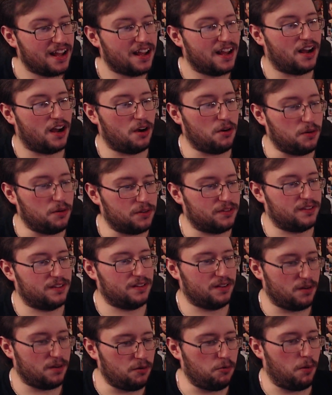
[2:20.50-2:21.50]
Oh, is
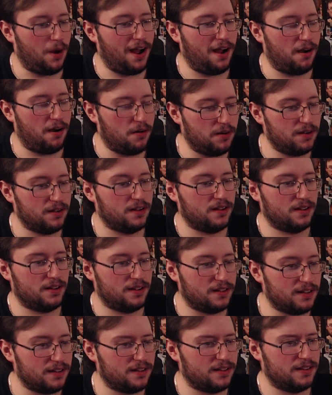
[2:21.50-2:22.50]
oh wow,
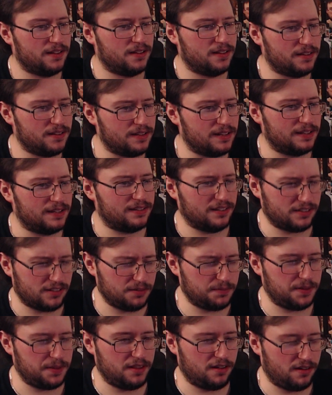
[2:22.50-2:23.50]
is this gonna
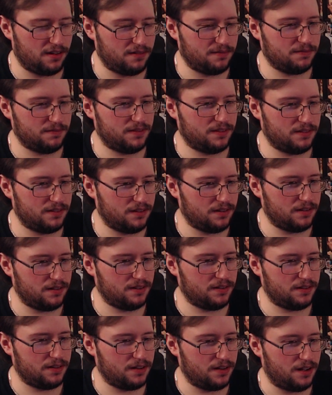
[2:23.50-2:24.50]
be the?
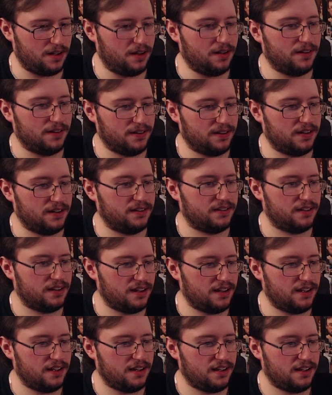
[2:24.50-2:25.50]
Oh, there he is.
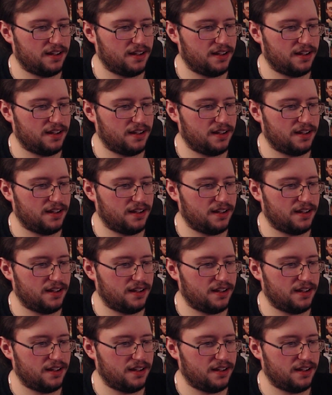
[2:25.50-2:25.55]
Uh,